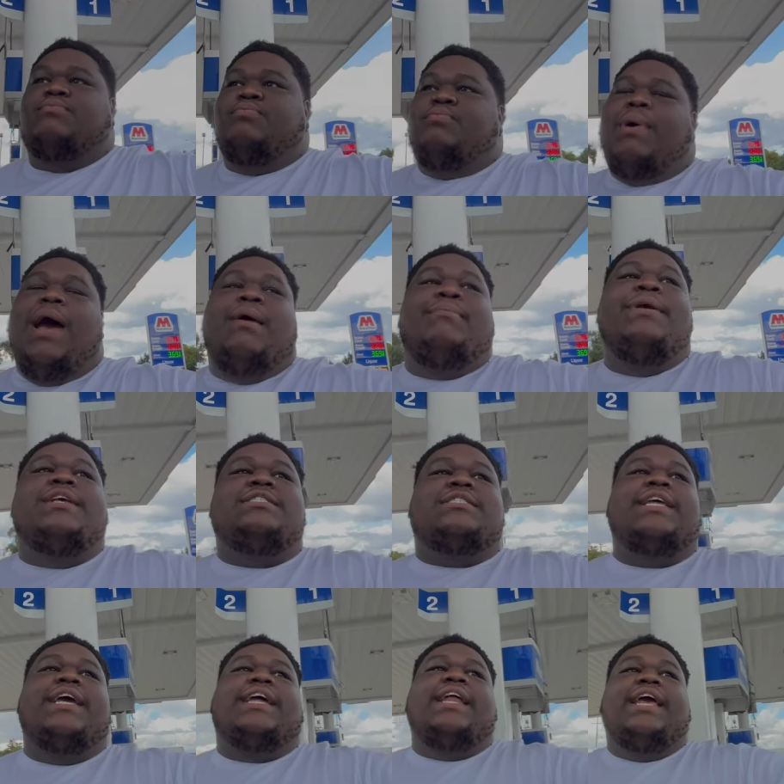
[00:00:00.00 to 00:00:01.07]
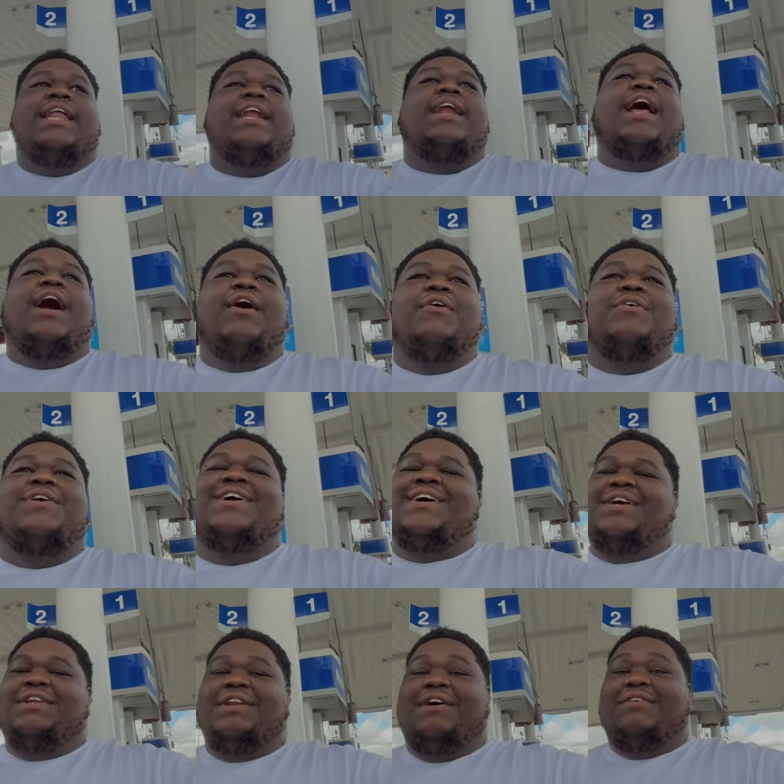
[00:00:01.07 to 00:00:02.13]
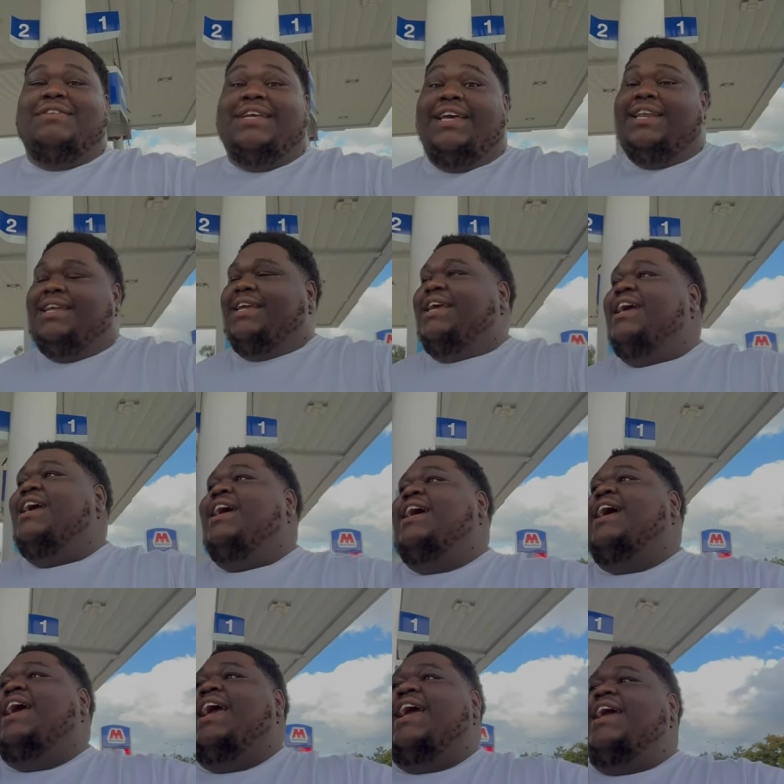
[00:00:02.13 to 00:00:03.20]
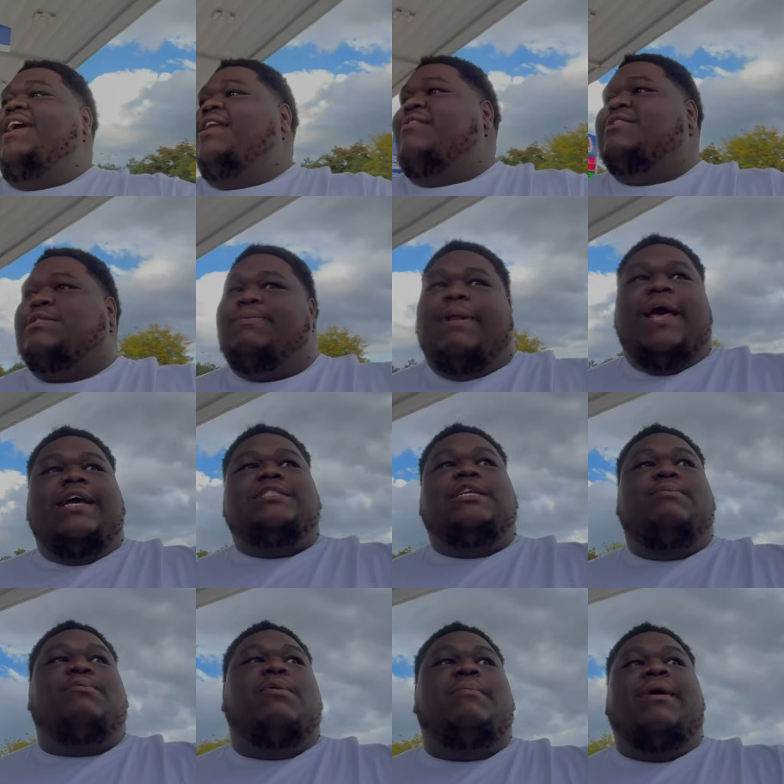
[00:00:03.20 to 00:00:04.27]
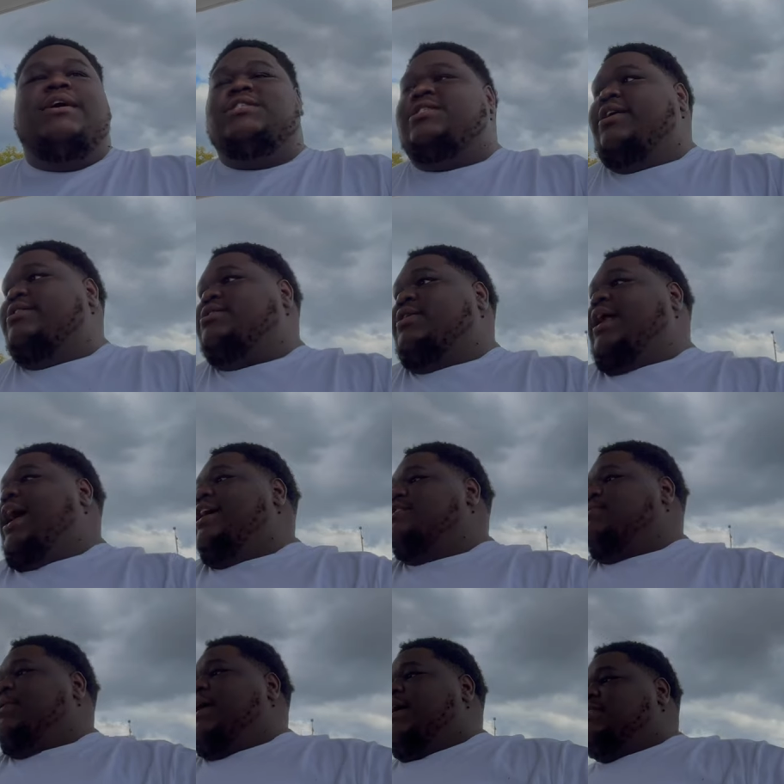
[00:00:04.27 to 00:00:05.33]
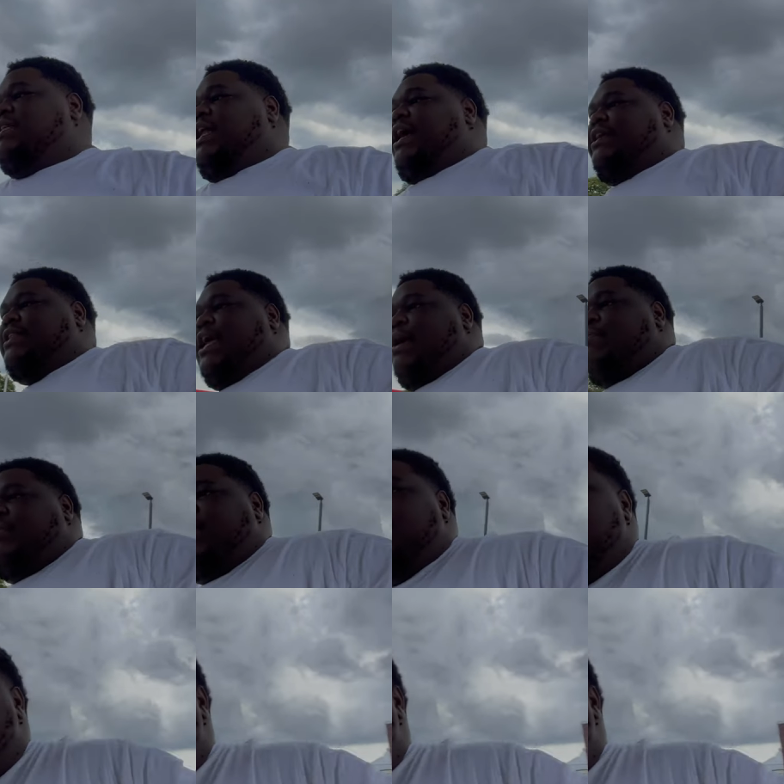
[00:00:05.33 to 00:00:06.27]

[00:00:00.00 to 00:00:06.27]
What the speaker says: by me sticking in and out, no ditty, it ended up splashing up on my shirt. So that's why it's like that. But